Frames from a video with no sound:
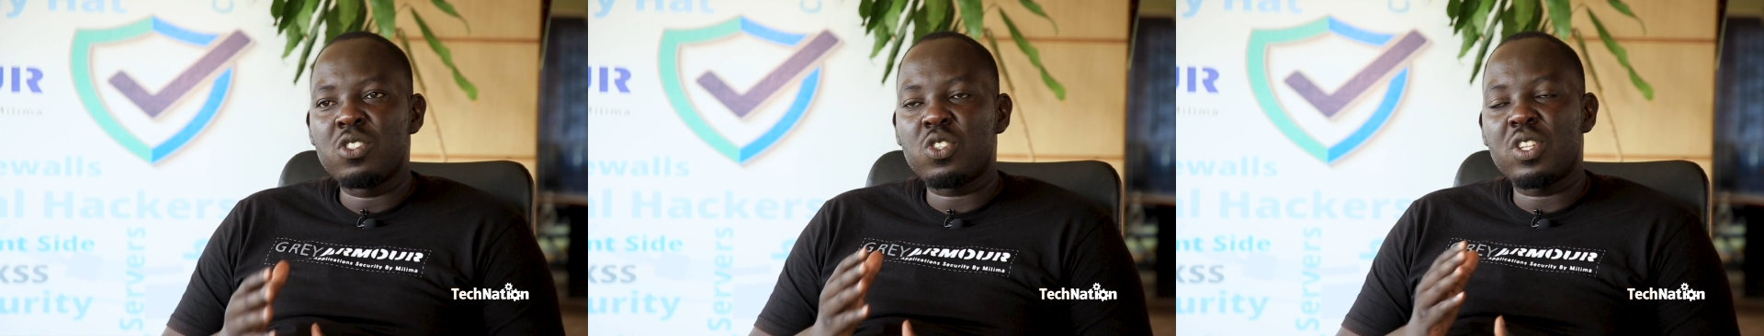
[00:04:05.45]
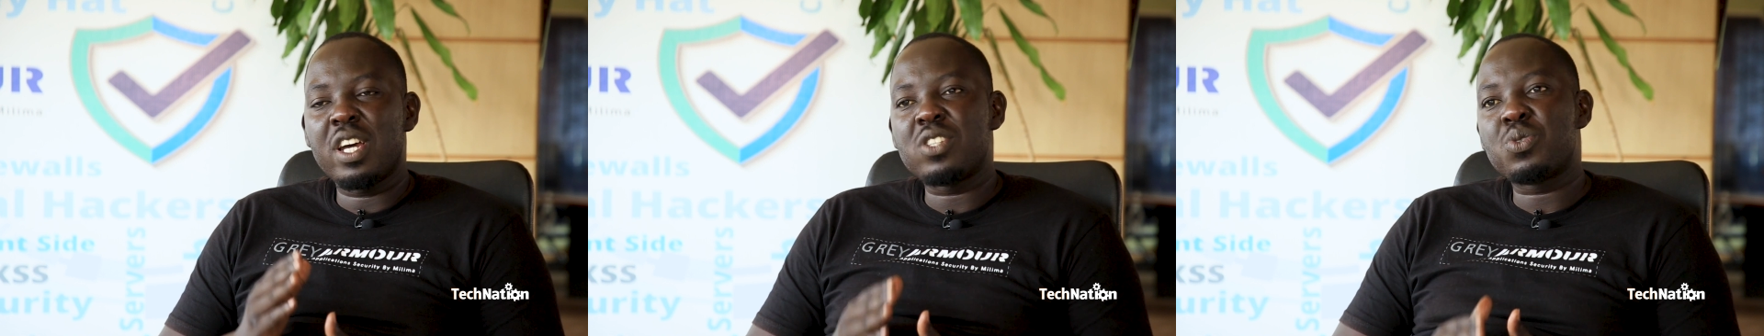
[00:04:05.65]

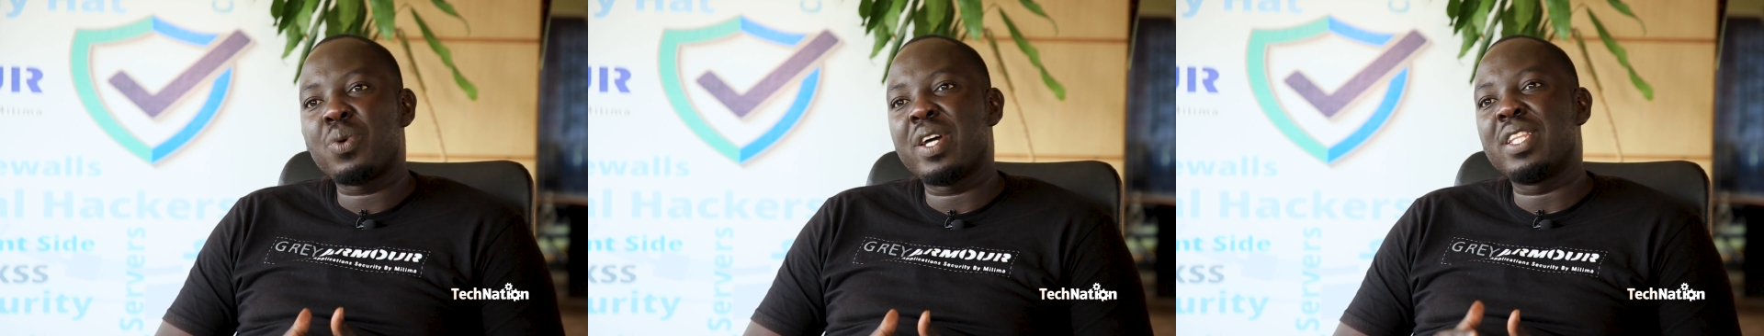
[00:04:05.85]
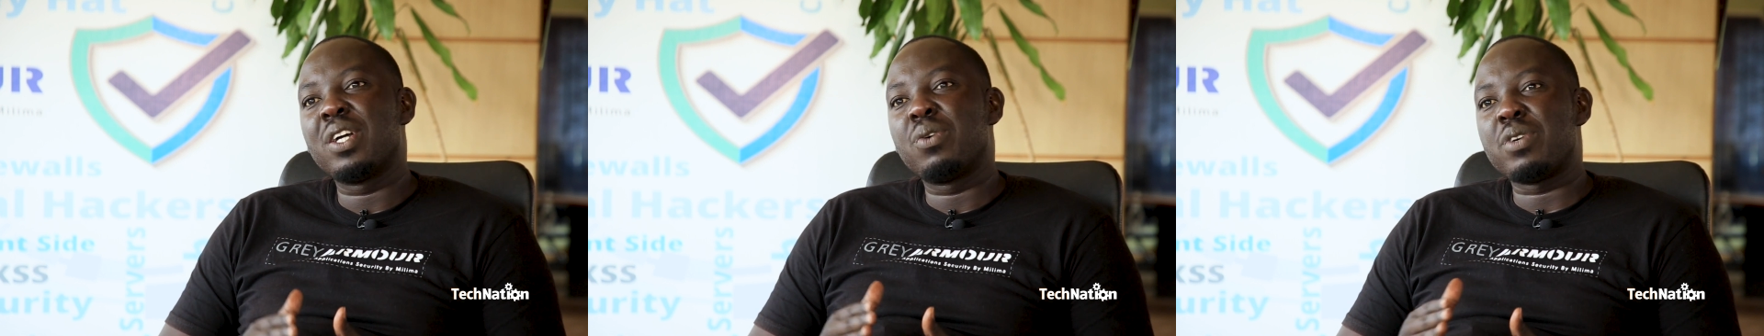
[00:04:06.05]
So that's
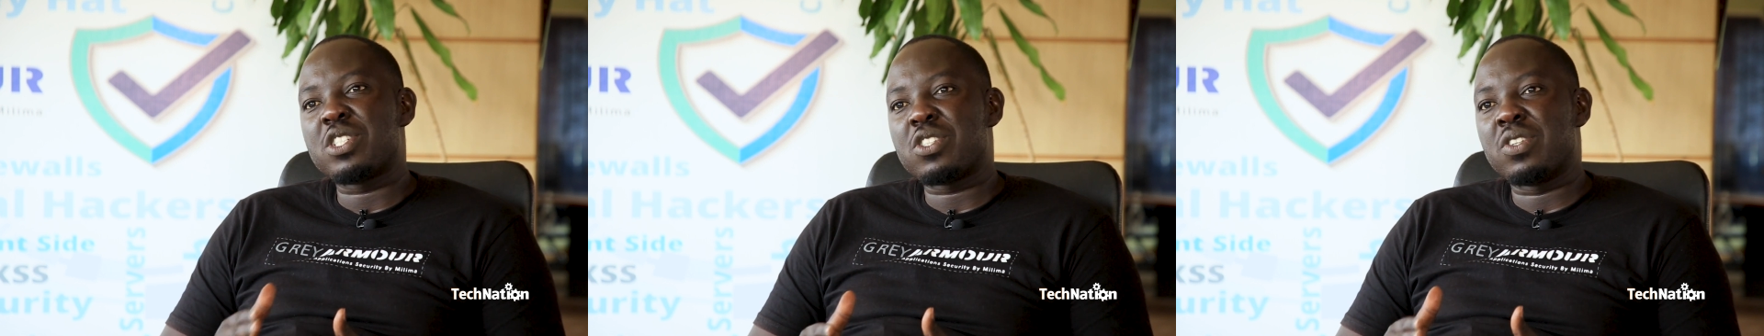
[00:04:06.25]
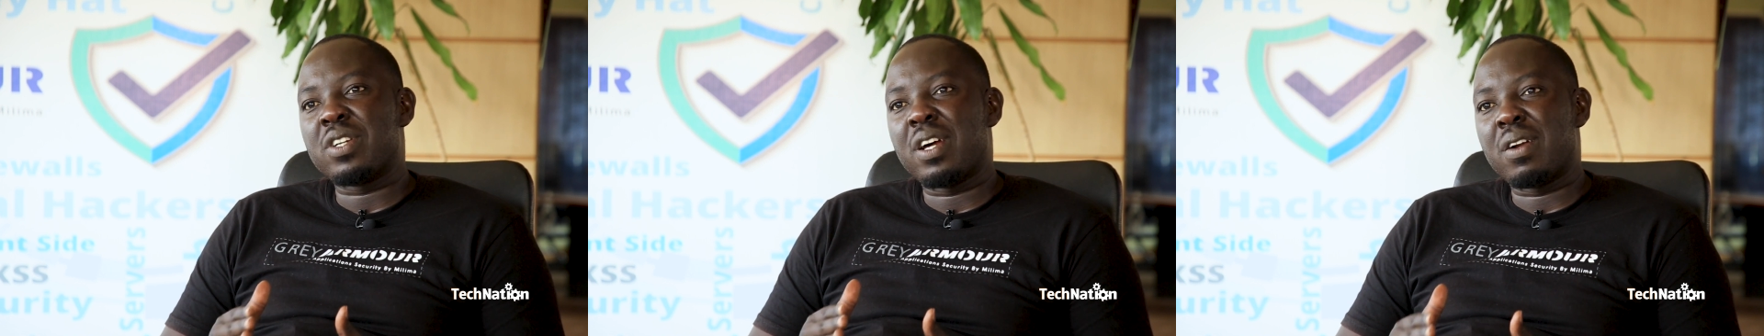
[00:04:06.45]
where the
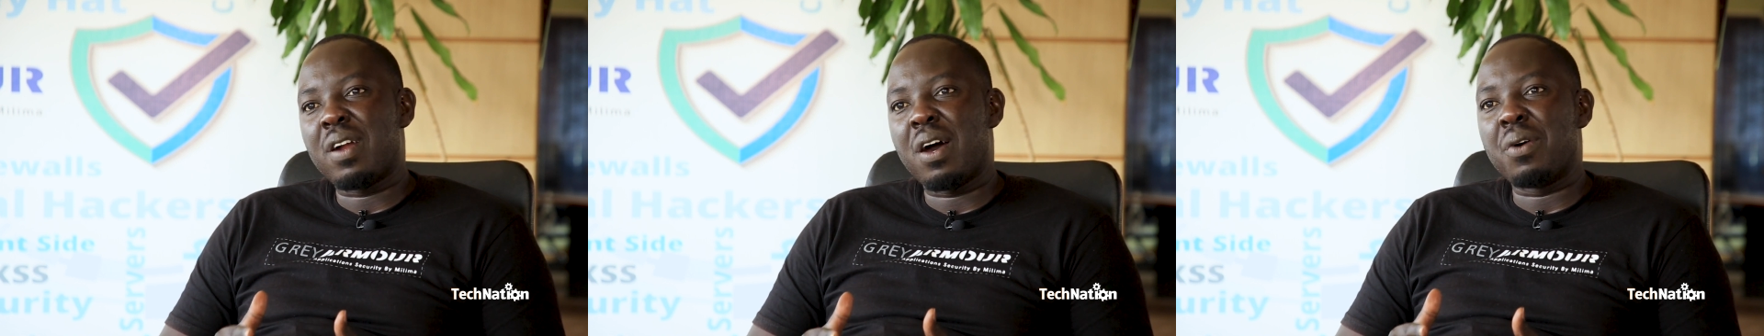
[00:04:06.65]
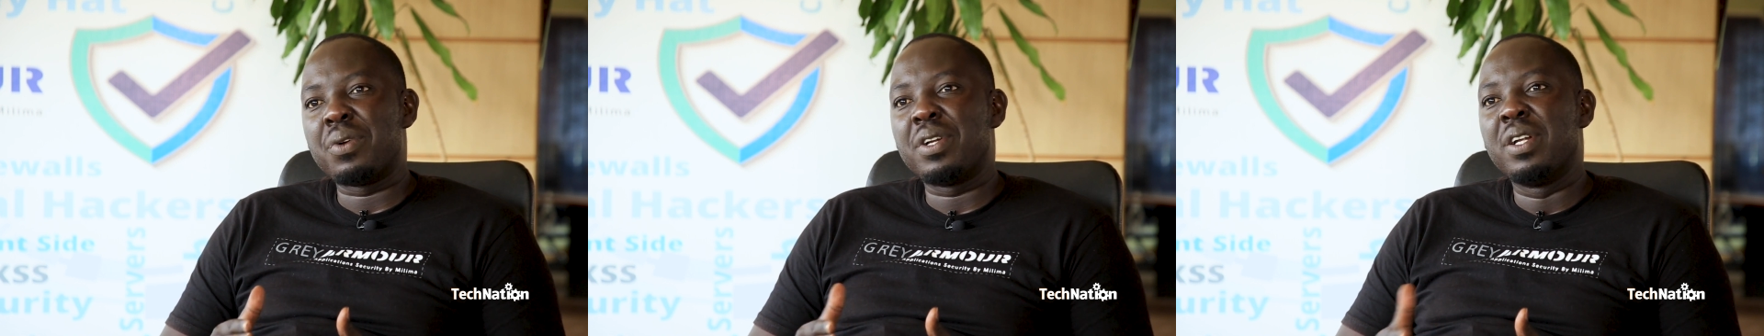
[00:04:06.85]
question
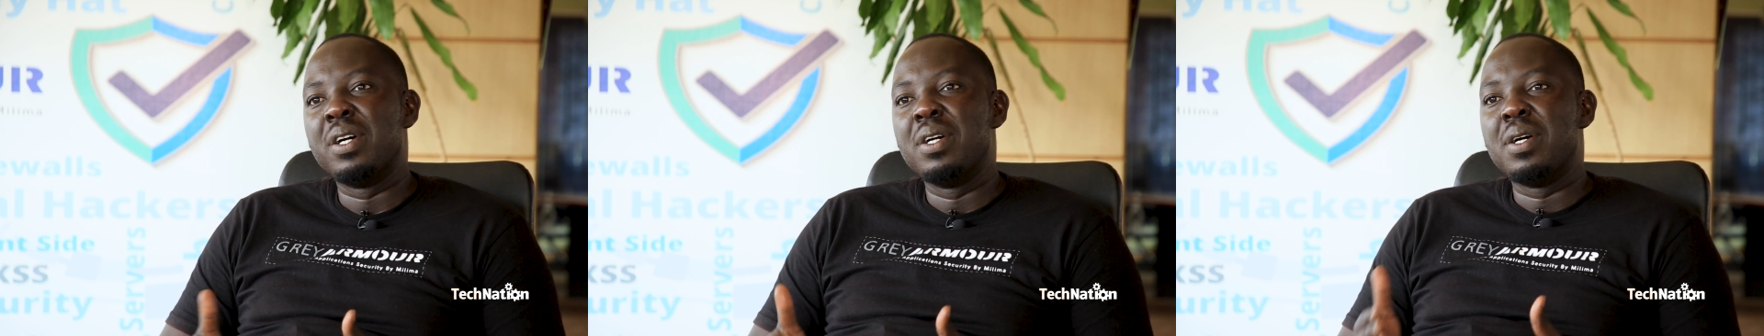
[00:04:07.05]
around